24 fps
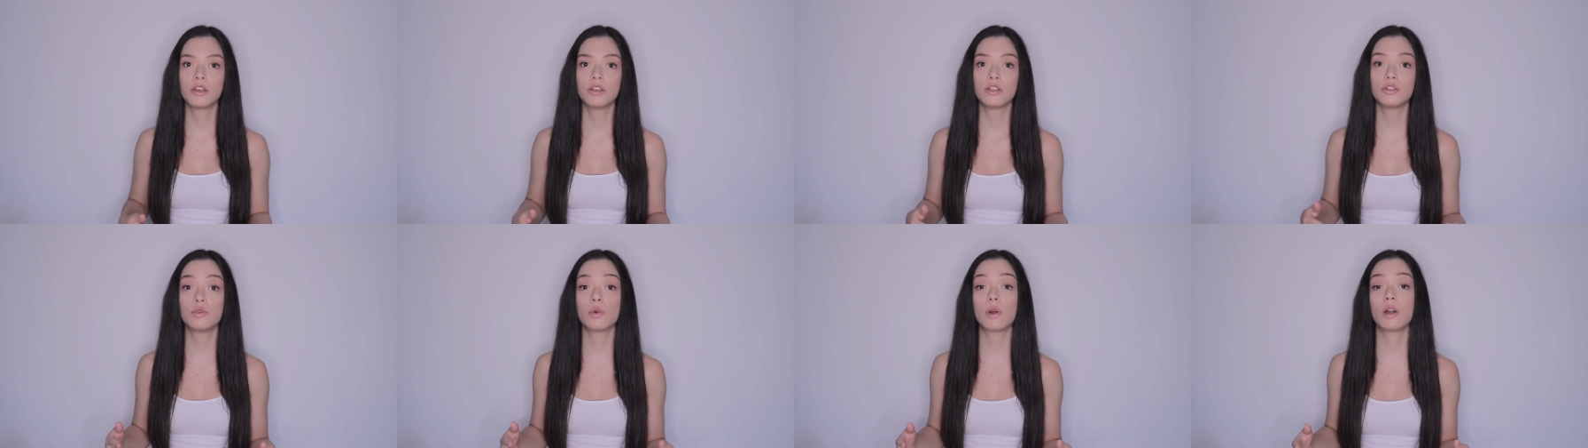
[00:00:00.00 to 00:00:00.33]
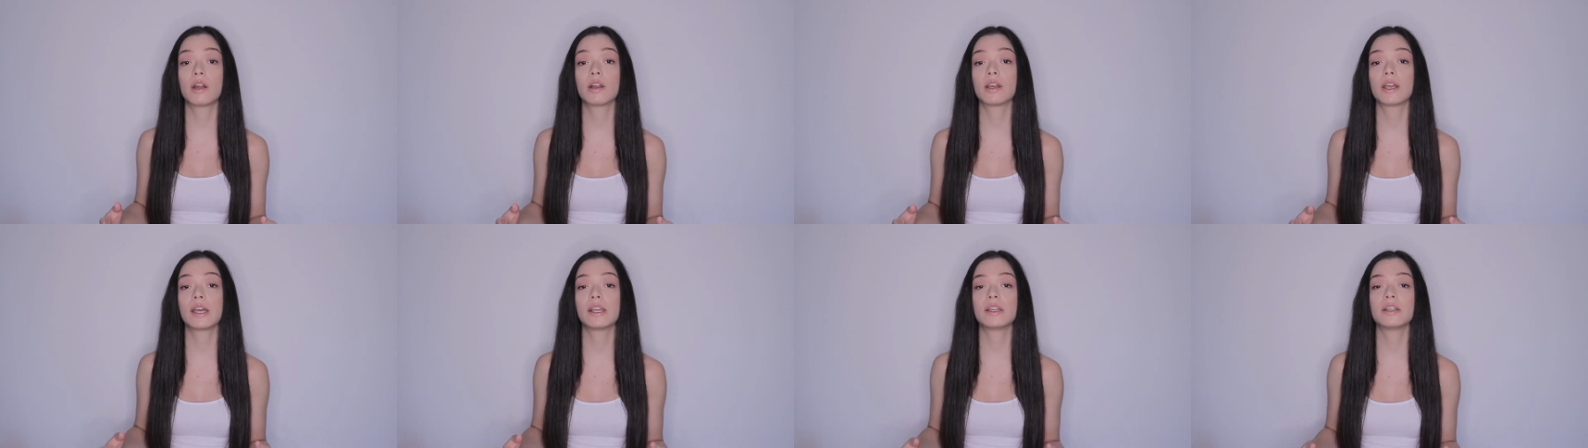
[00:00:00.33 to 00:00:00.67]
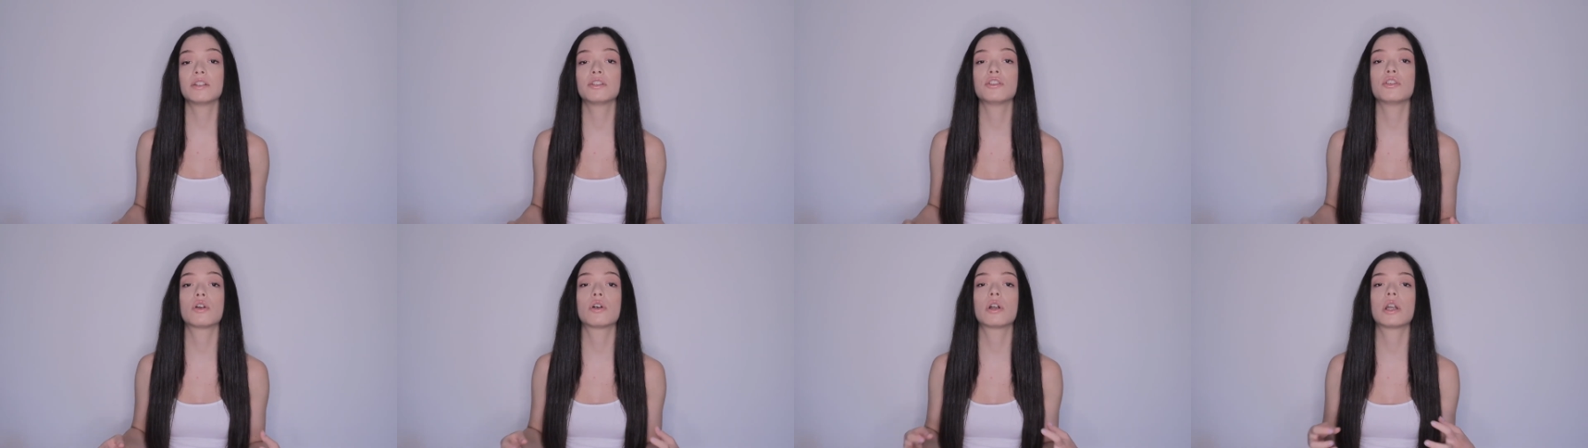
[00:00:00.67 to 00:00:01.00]
You are
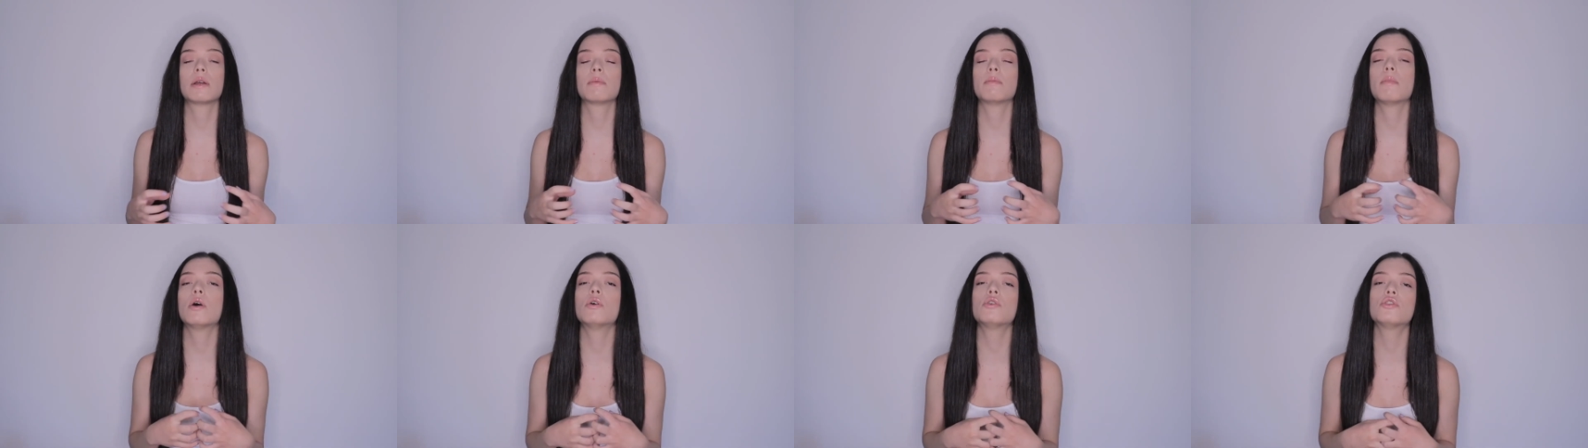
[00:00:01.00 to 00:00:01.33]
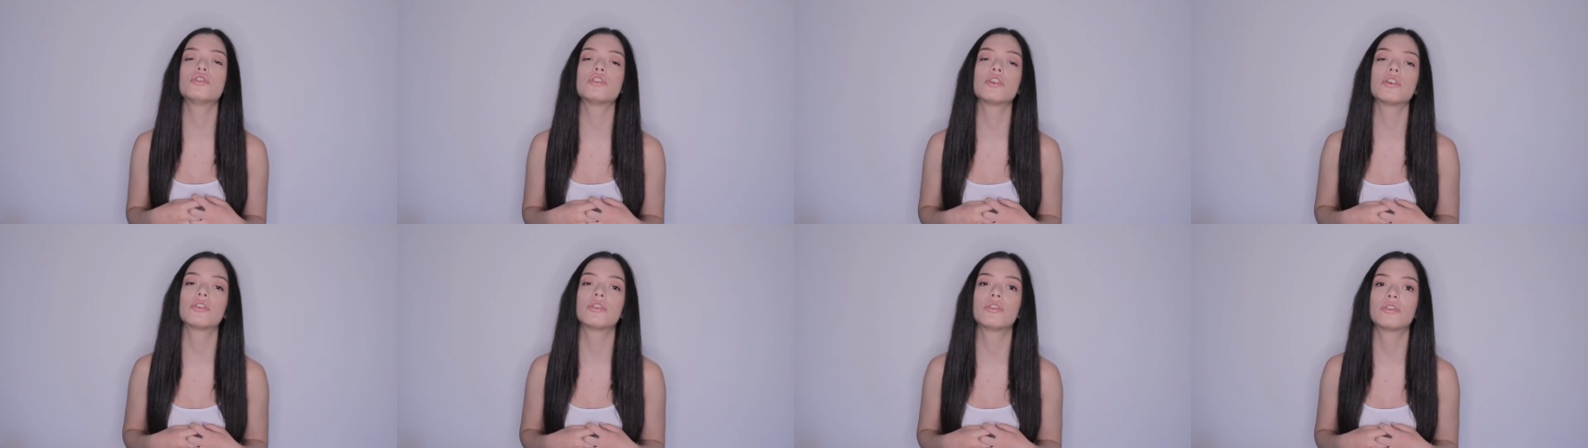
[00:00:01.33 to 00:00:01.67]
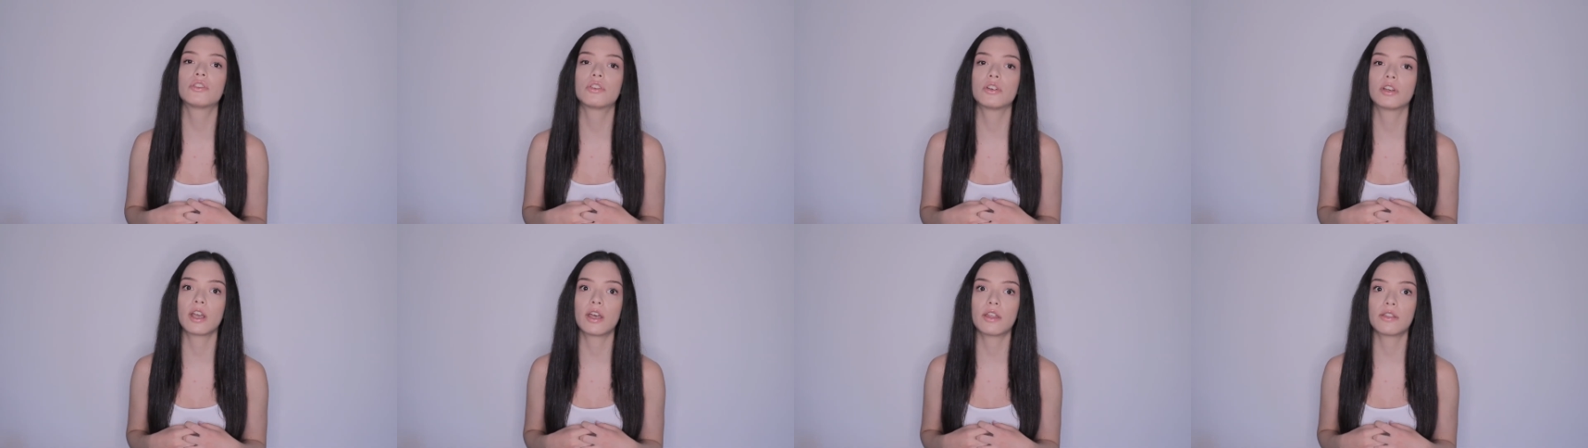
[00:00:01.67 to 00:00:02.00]
getting your emotions
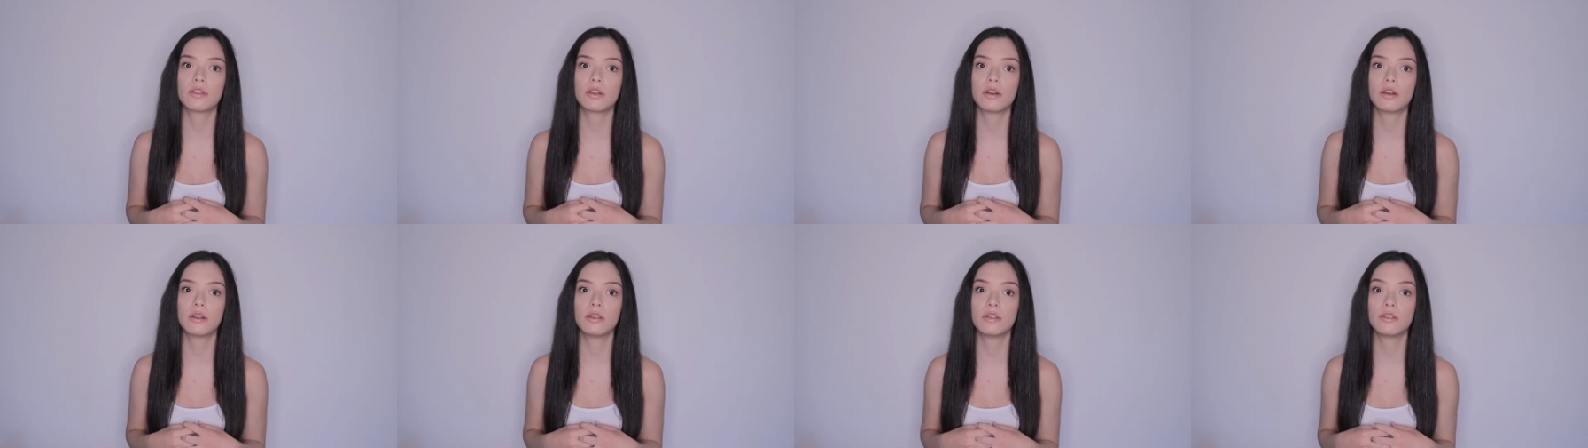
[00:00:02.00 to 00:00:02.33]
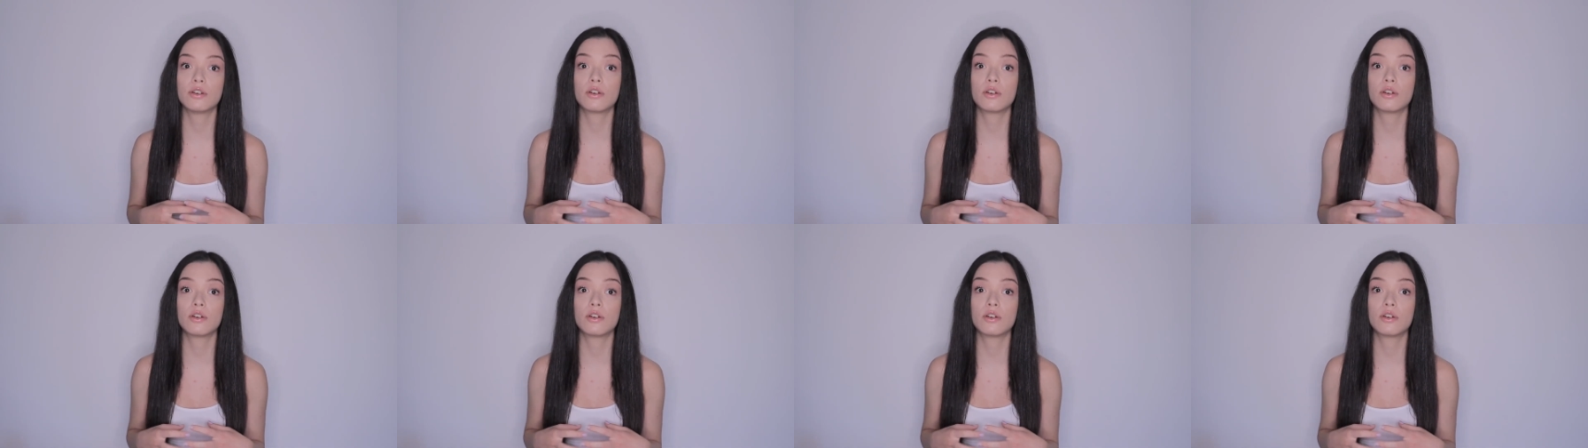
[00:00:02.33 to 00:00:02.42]
together,